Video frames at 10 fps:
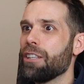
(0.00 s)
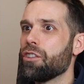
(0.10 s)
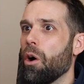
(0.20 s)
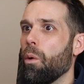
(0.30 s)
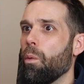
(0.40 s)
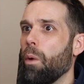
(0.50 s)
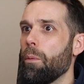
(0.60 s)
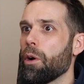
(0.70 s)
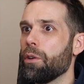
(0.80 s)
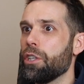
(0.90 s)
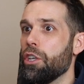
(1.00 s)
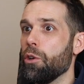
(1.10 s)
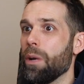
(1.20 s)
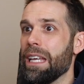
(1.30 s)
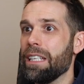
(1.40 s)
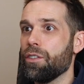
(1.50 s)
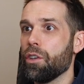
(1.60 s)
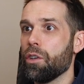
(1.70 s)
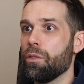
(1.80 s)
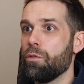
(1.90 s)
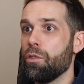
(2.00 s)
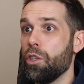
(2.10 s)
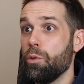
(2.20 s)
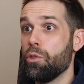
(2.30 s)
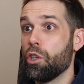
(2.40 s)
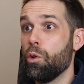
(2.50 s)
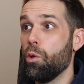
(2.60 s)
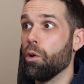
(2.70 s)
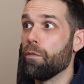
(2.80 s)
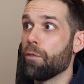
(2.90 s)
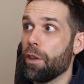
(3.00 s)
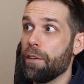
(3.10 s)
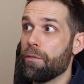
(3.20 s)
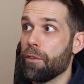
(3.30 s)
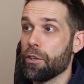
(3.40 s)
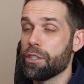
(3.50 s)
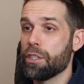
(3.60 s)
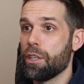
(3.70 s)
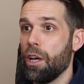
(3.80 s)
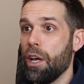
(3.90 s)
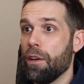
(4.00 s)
So what we're going to do is use Google for the first